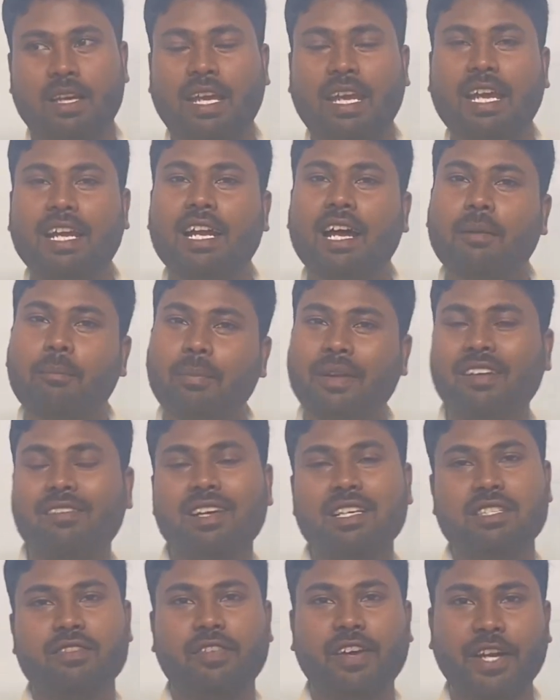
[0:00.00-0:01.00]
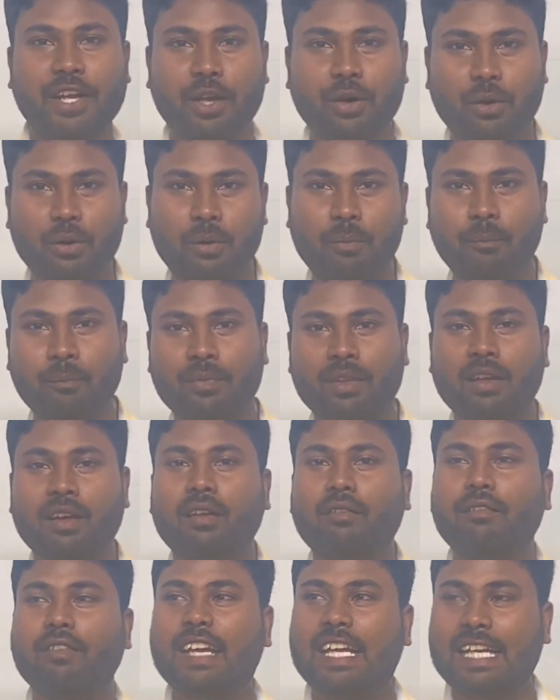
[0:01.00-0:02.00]
In our previous video
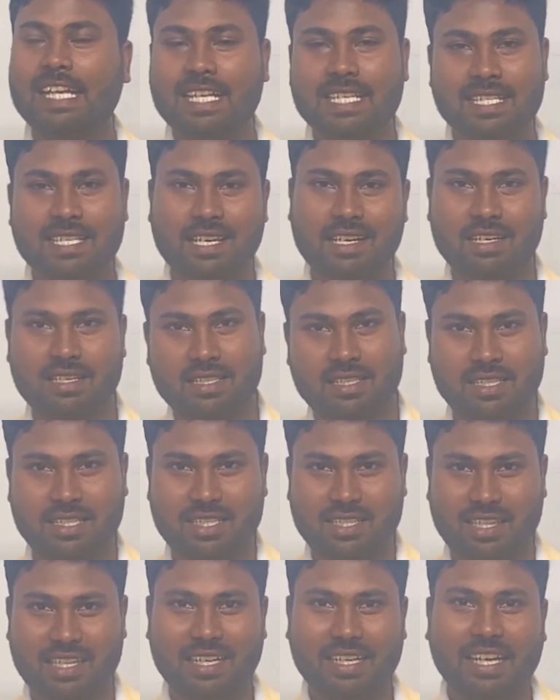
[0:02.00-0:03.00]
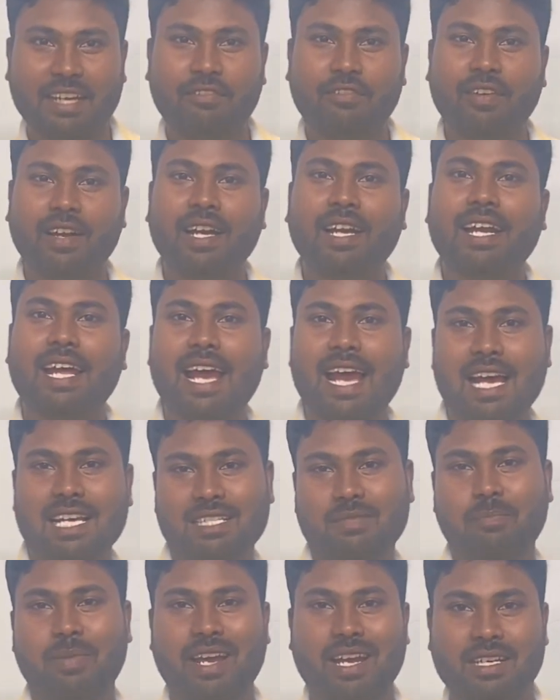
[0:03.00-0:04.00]
we discussed the different
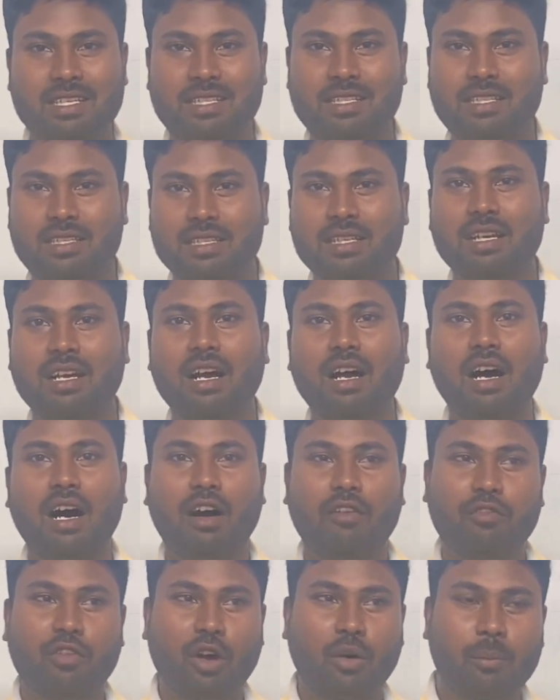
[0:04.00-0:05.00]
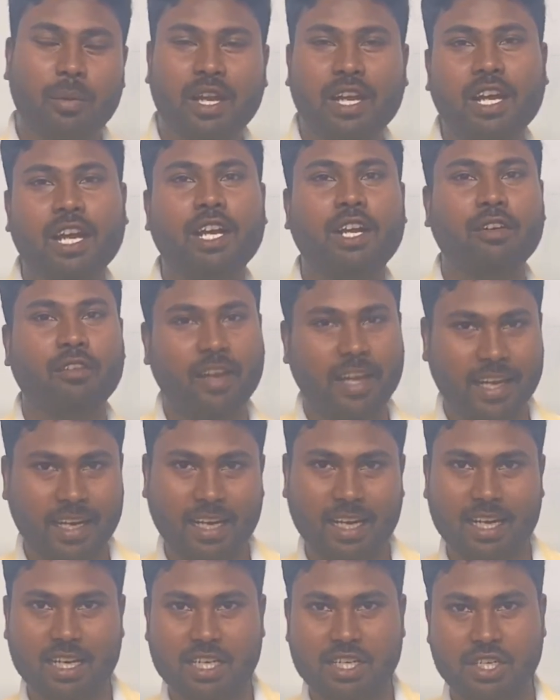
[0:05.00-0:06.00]
aspects of communicative
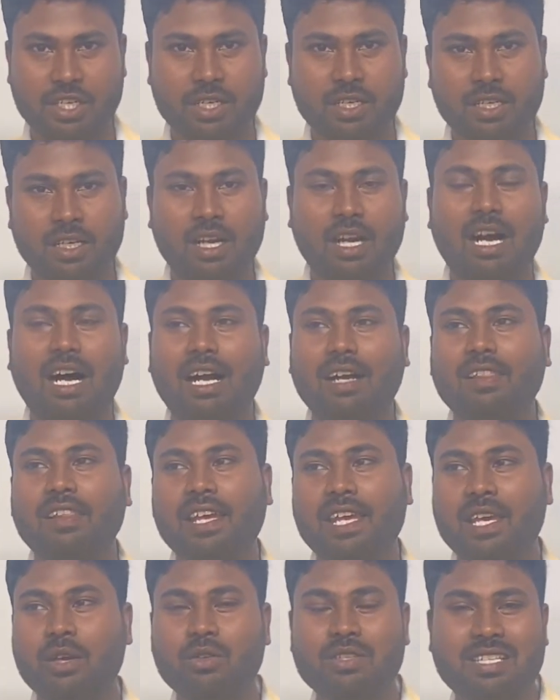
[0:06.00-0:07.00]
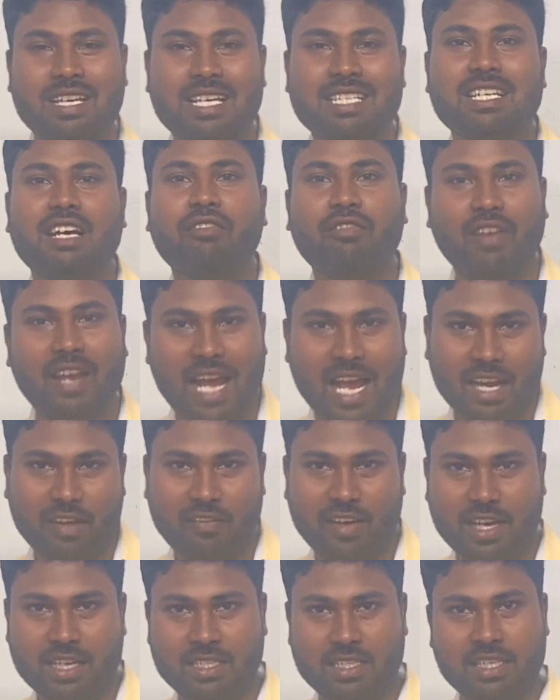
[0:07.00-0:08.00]
English and the usage of
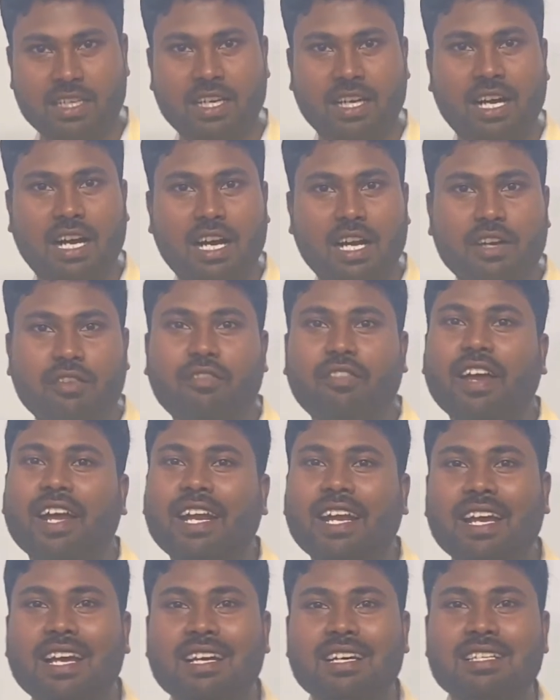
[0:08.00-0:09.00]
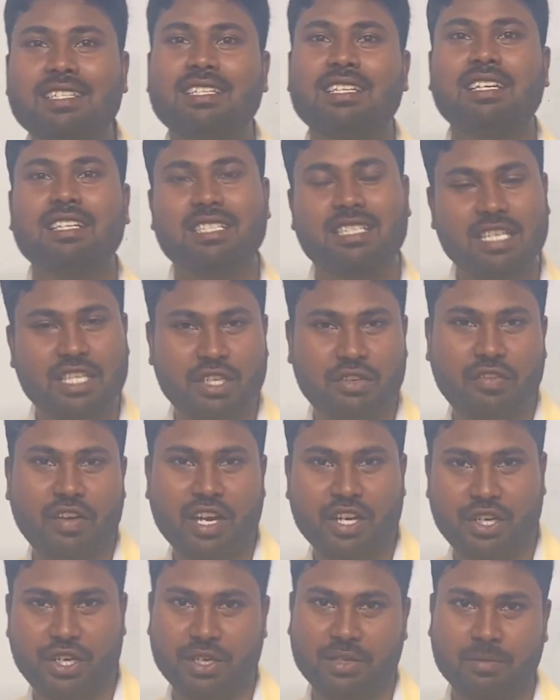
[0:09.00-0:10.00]
language at various
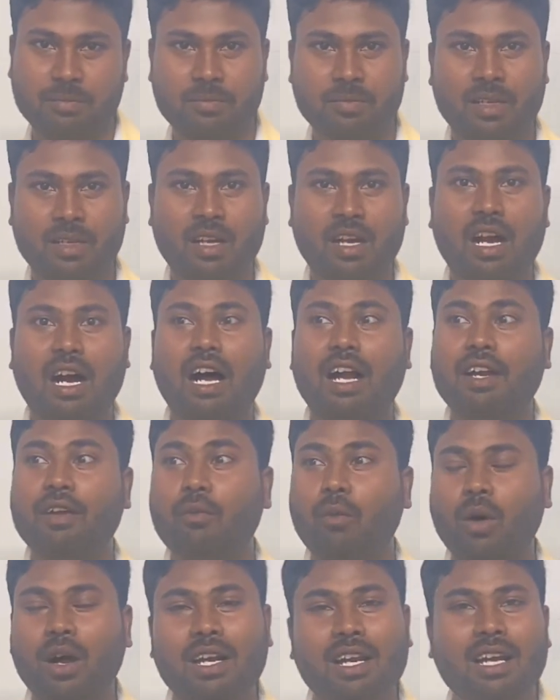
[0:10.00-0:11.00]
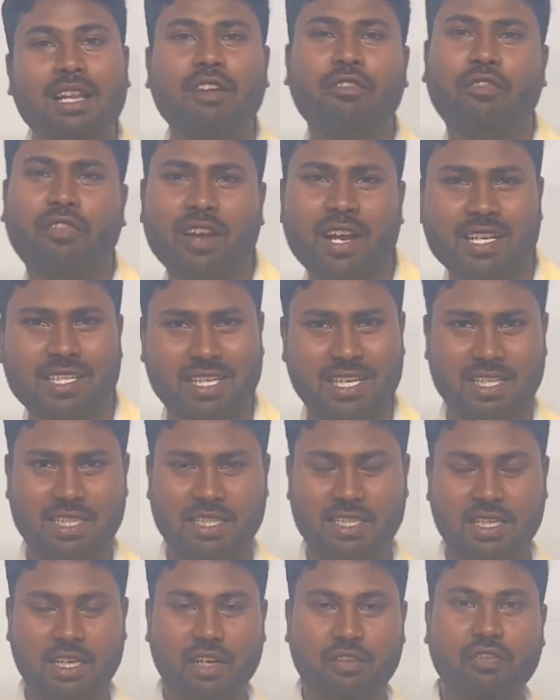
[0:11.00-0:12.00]
situations and what are the phrases
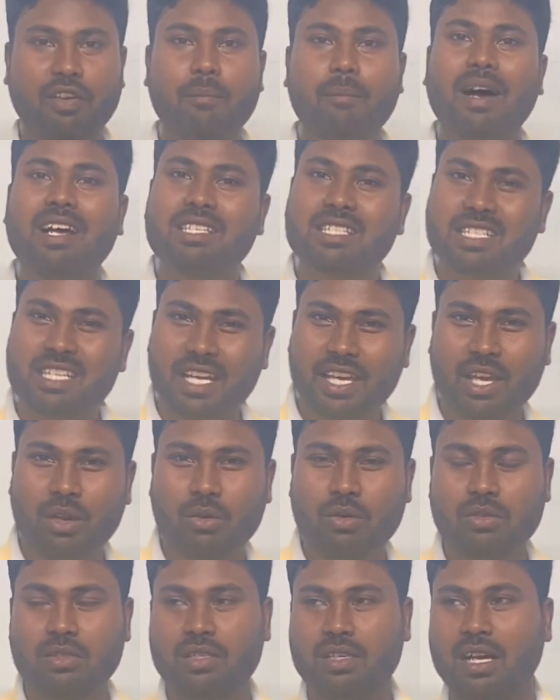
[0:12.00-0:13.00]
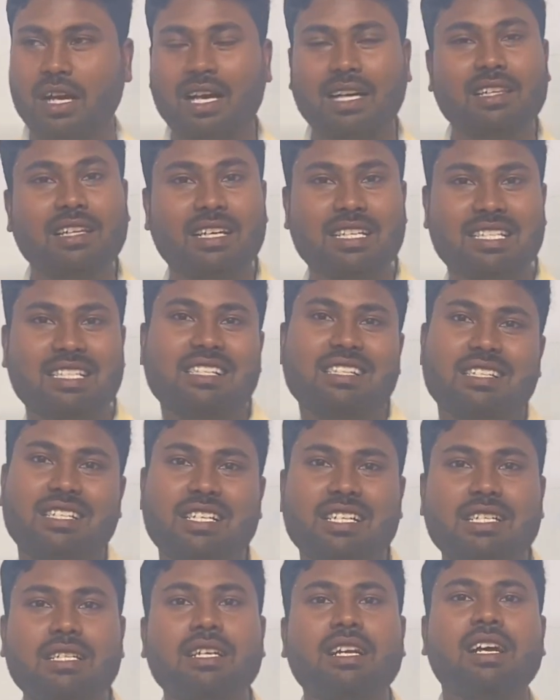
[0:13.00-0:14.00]
that we must use at that
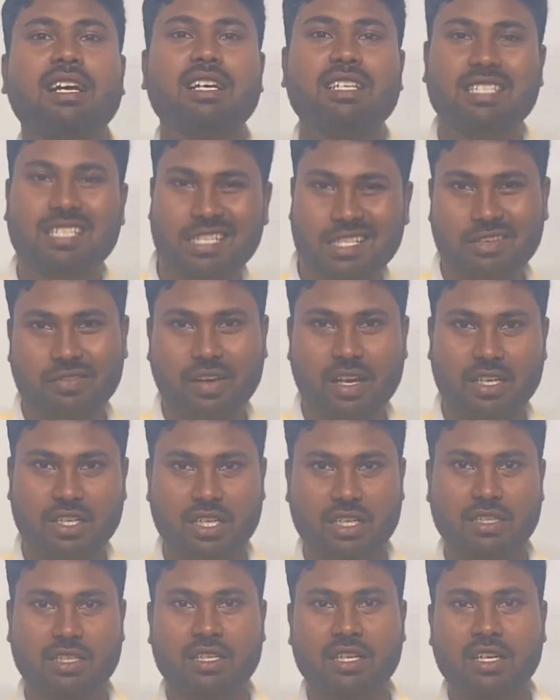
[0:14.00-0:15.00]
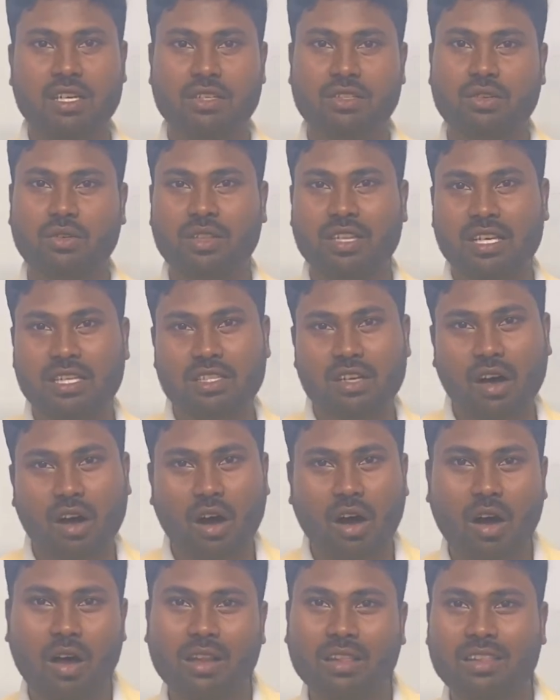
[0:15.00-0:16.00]
certain situations. So these are
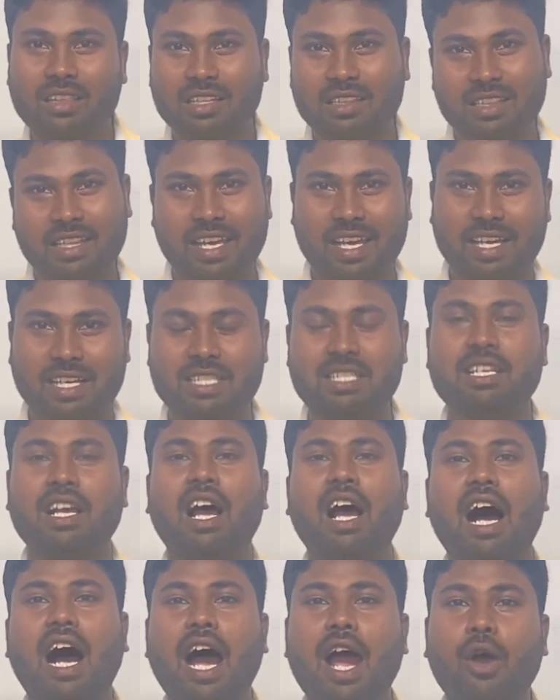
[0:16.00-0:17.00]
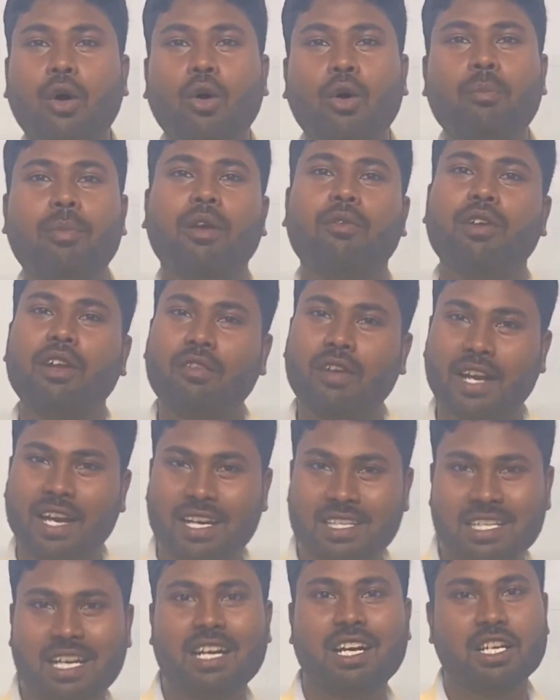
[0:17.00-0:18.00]
all the things I hope everyone
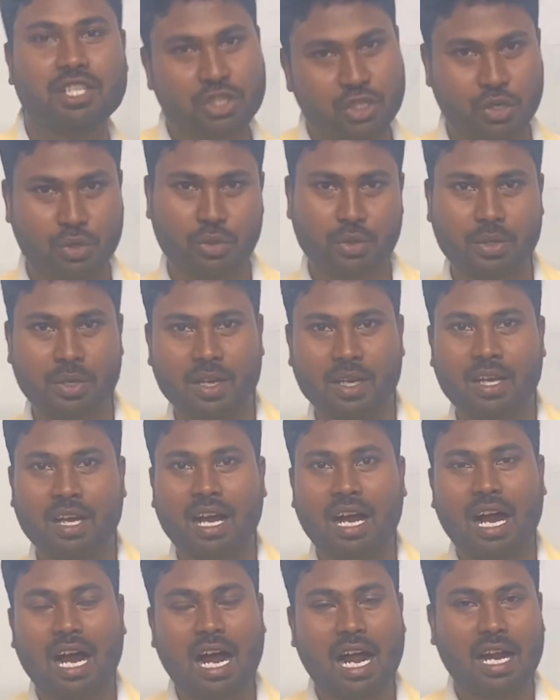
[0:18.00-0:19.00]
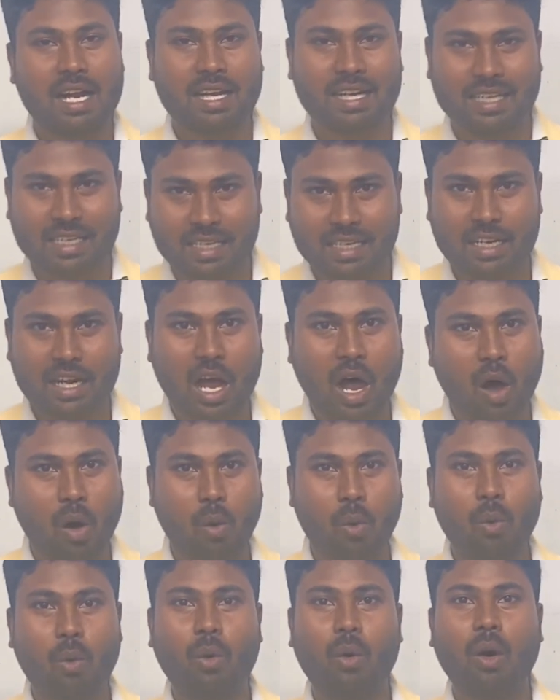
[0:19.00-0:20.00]
has understood, and
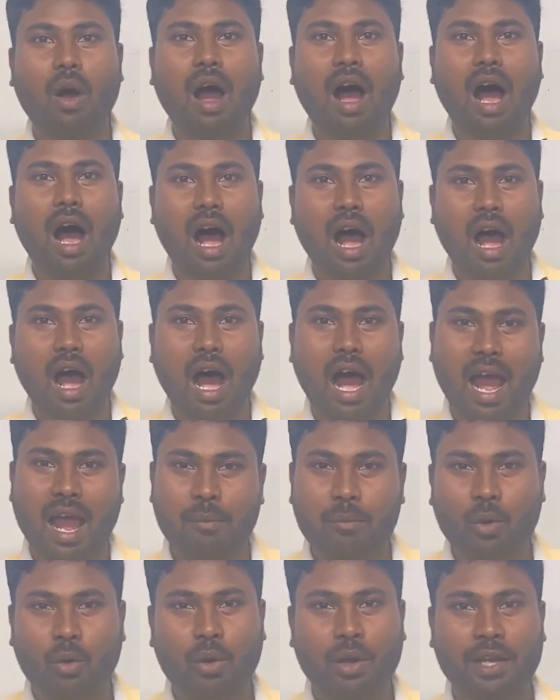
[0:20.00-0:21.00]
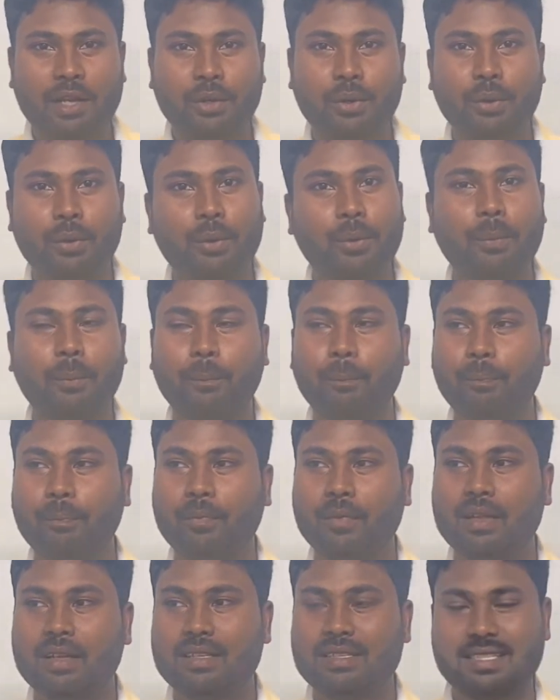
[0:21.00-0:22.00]
now I am going
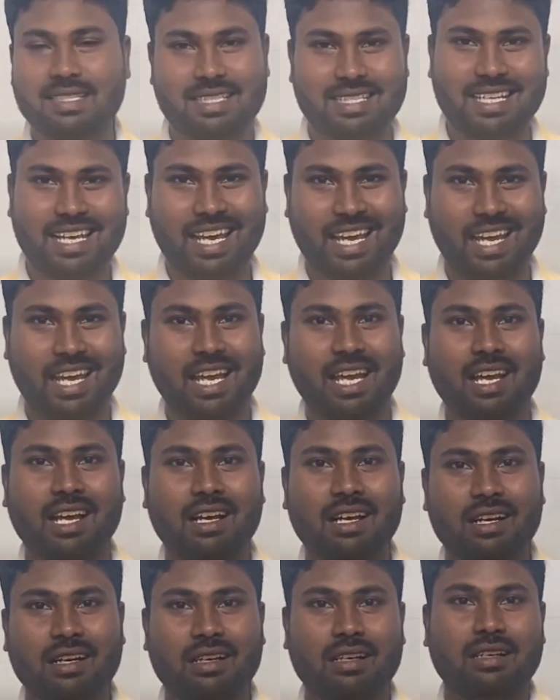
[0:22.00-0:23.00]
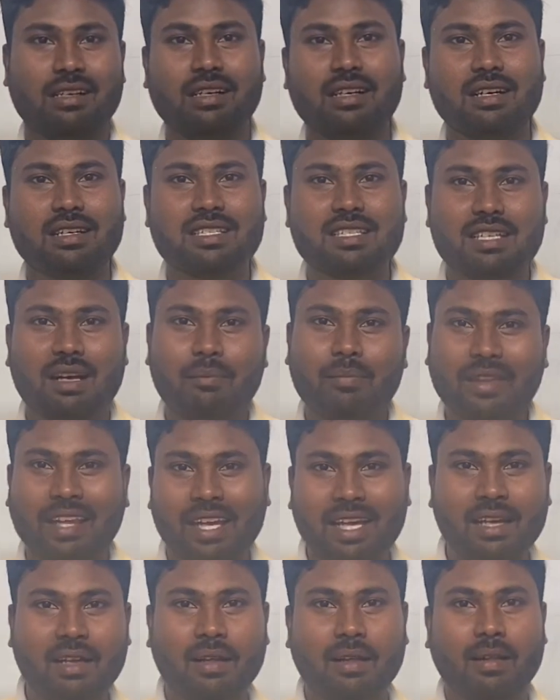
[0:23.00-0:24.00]
to say
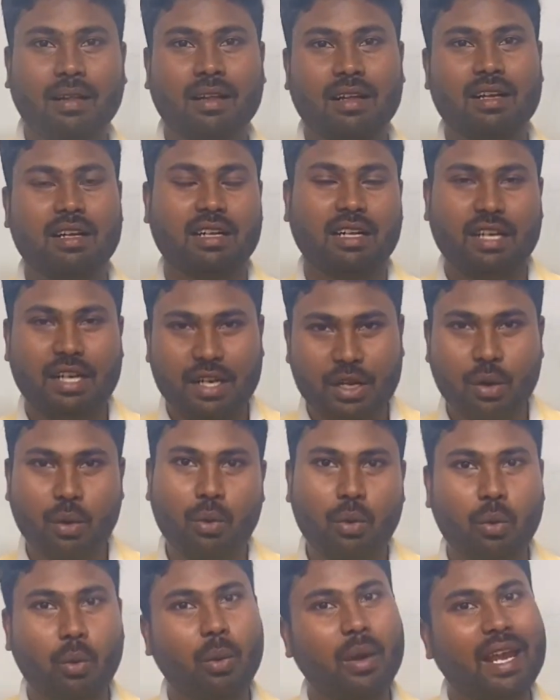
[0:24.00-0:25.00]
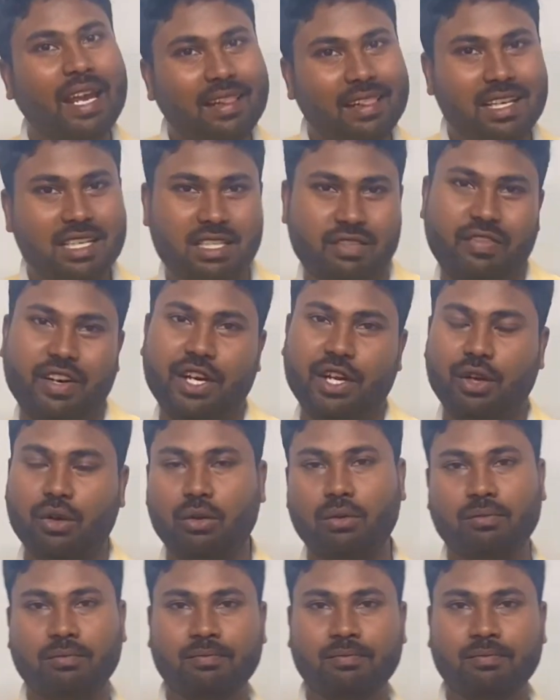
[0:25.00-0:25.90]
something new in this video.